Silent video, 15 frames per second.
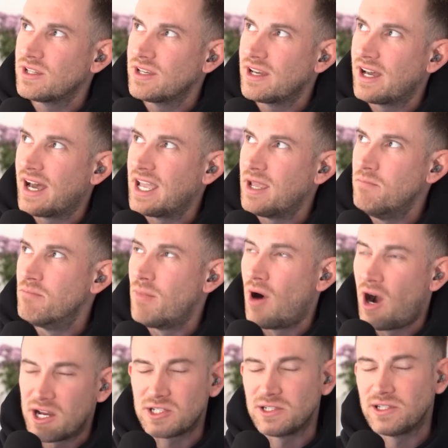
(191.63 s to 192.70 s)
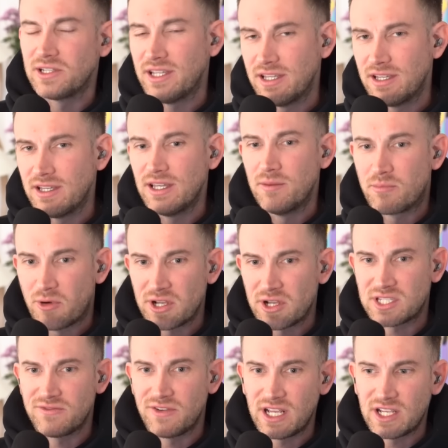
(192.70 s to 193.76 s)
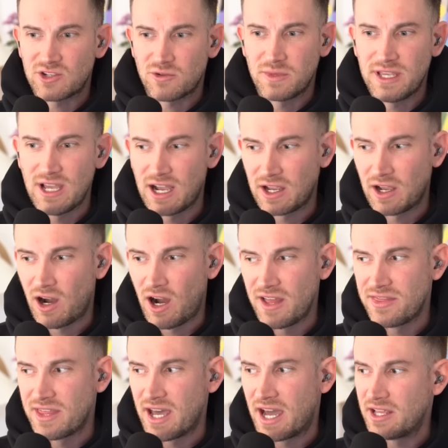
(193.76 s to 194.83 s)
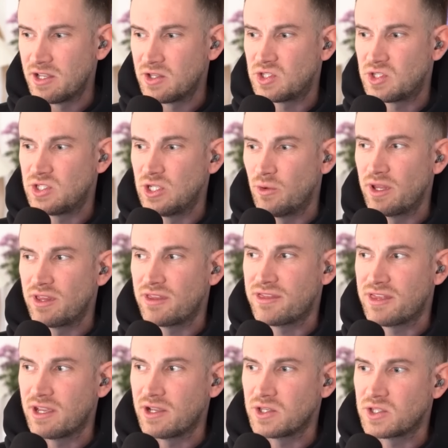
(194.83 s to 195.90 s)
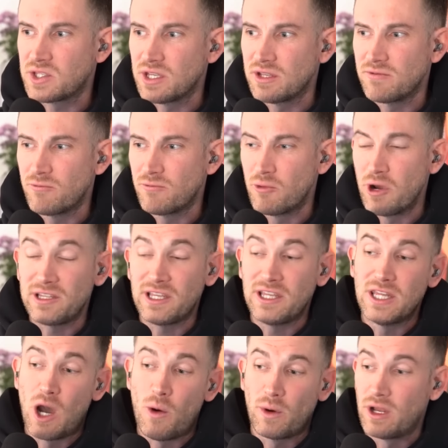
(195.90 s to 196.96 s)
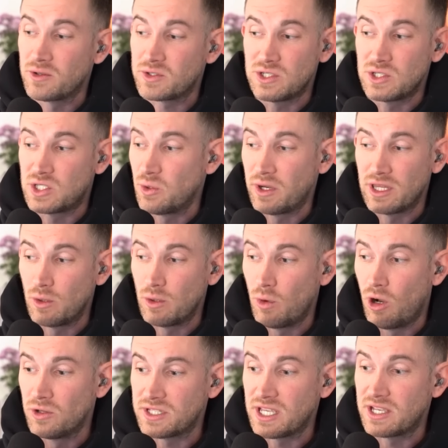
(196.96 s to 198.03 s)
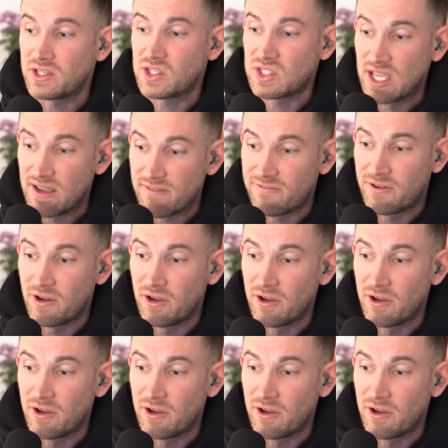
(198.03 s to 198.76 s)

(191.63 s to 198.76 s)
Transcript: a mightily impressive innings from a young guy that is doing things that really no one else is doing in the world except for